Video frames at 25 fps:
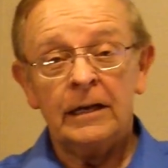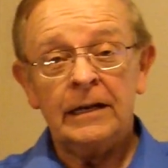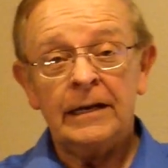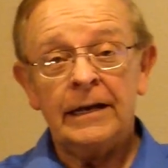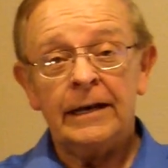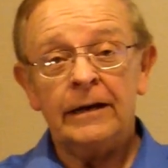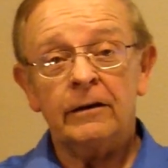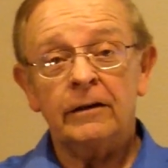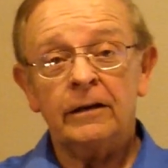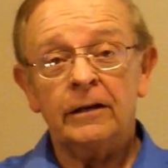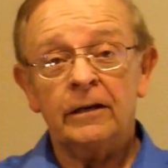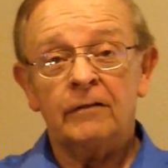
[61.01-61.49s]

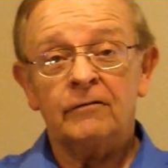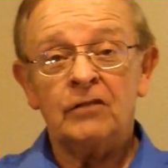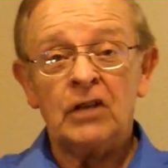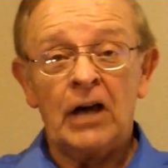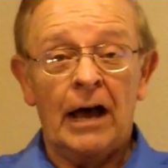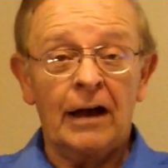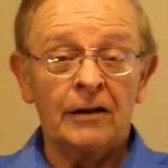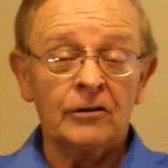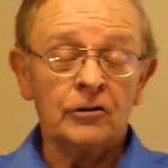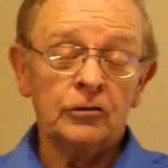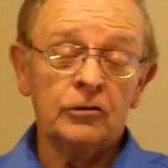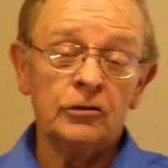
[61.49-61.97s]
In the area of
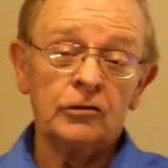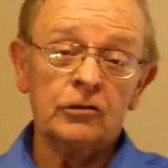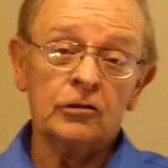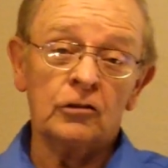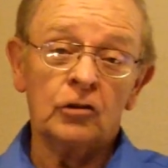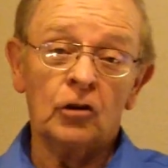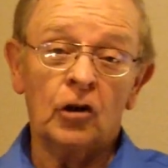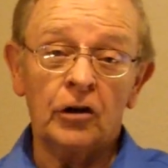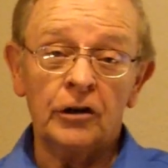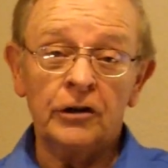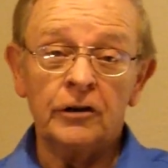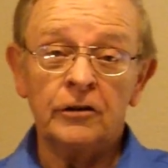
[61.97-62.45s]
doctors
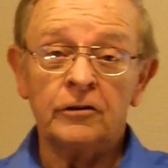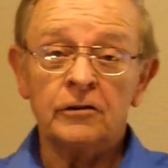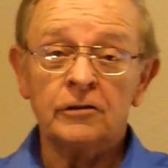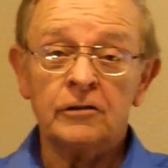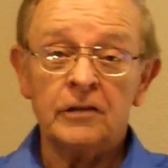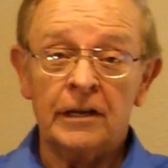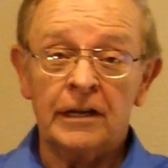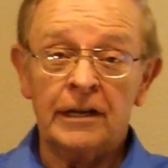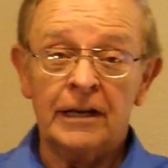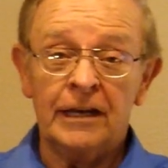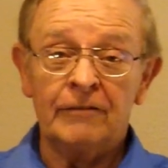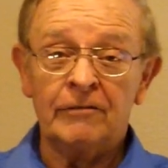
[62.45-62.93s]
and
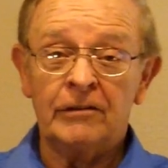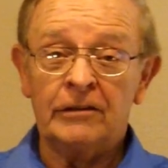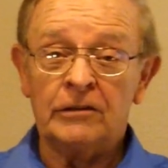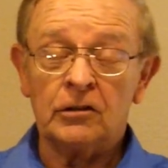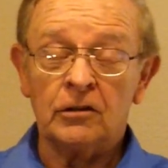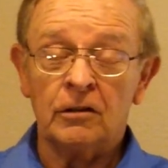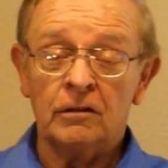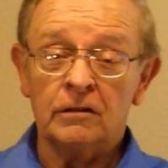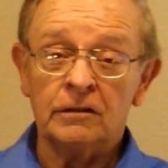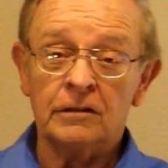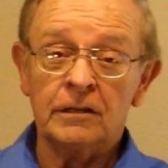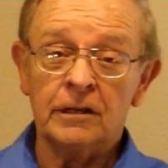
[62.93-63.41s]
lawyers, they have
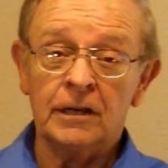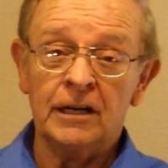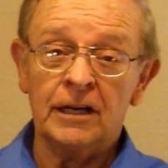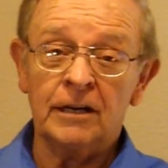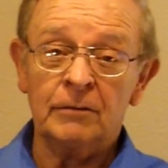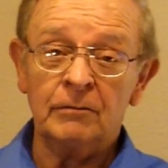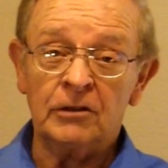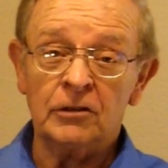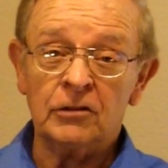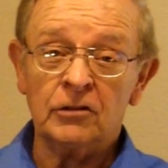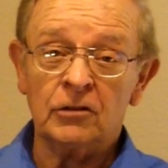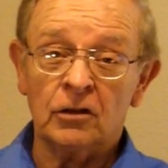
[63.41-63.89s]
this all the
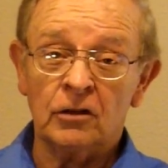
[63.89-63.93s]
time.